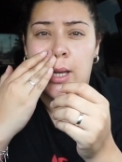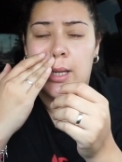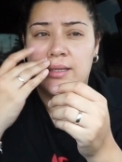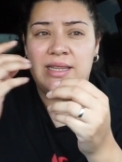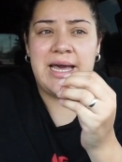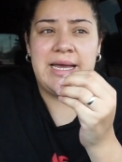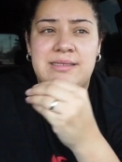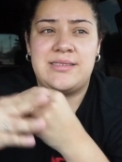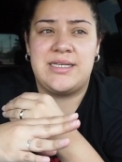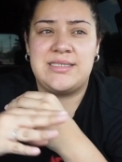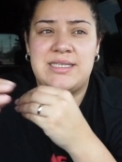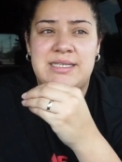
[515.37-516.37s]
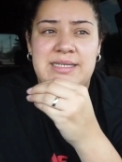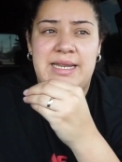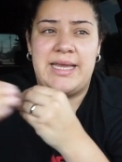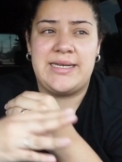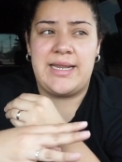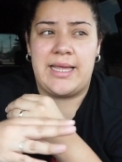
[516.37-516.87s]
that doesn't
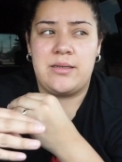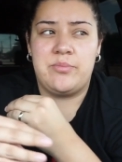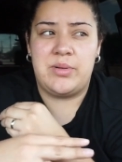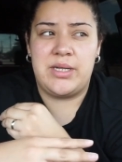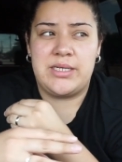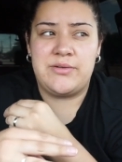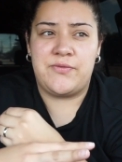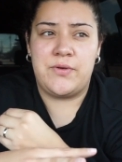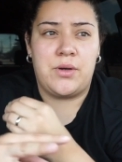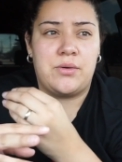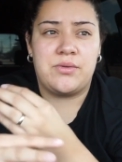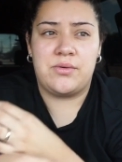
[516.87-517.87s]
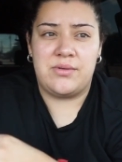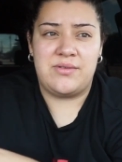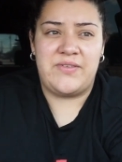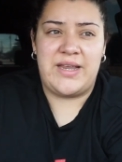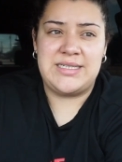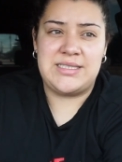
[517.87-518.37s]
let like blood flow through the
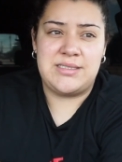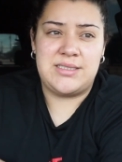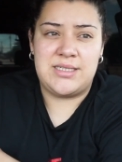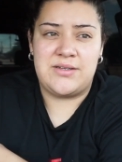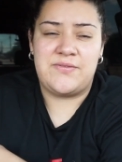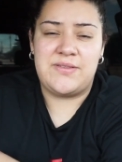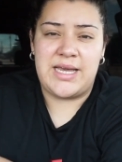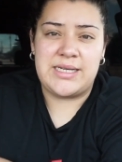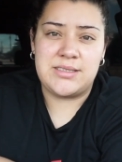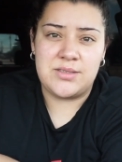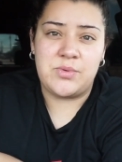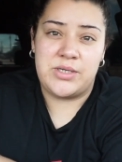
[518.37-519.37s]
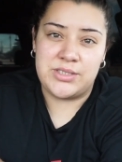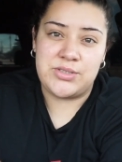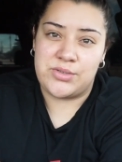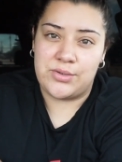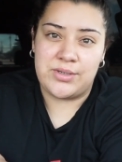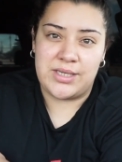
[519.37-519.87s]
veins and stuff. That's what a
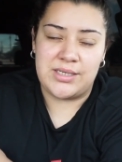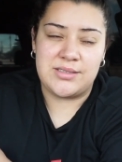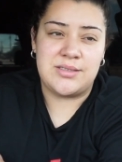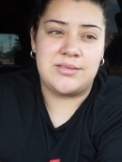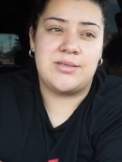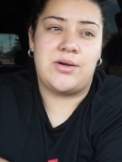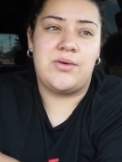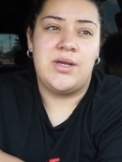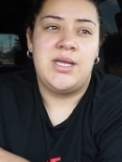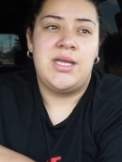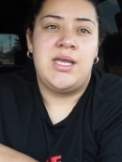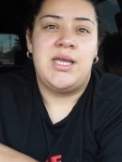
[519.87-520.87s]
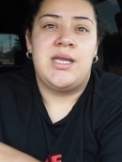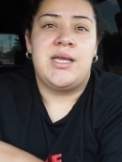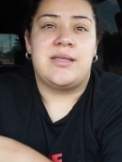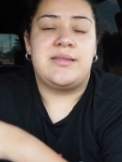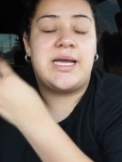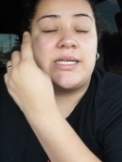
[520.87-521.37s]
stroke is. So
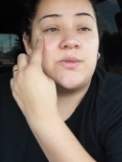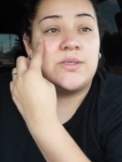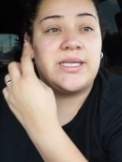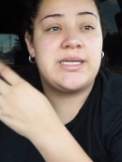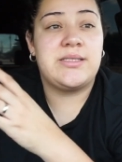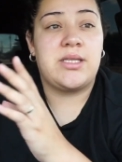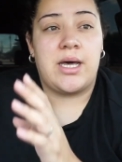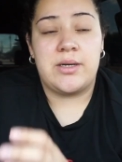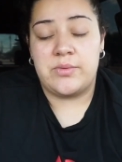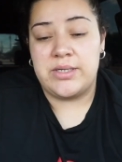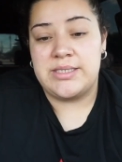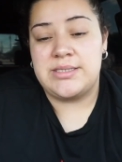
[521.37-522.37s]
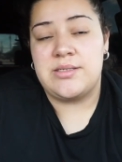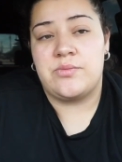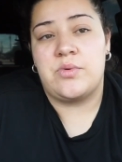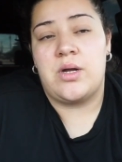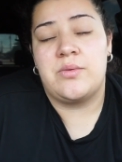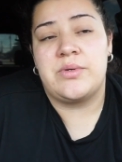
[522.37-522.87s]
that's what they thought was
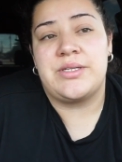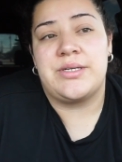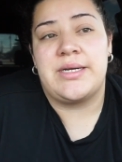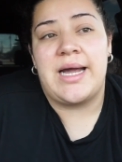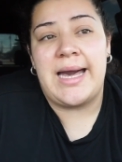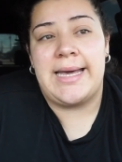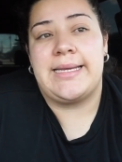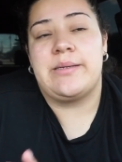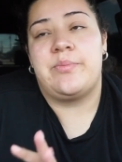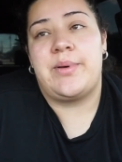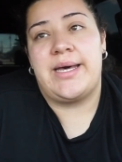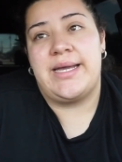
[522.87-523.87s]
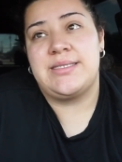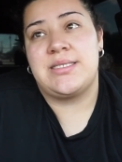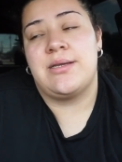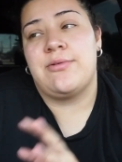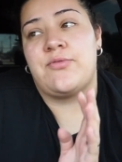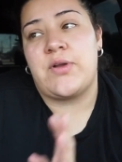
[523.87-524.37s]
wrong with her eye. But
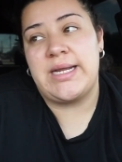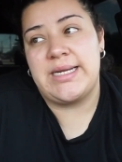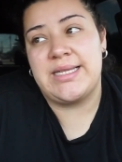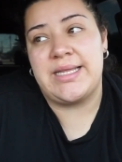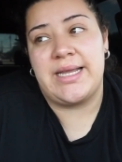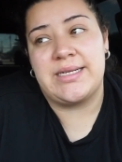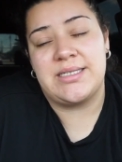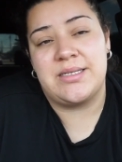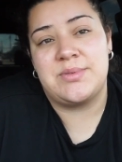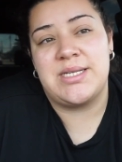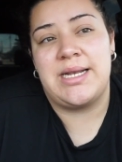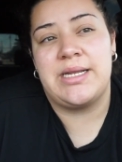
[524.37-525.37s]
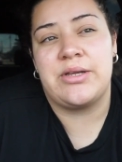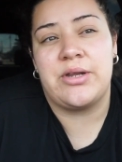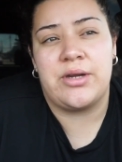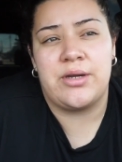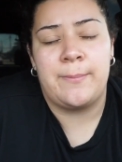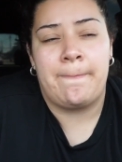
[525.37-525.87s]
Friday they ended up telling
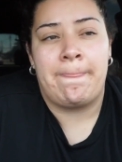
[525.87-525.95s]
her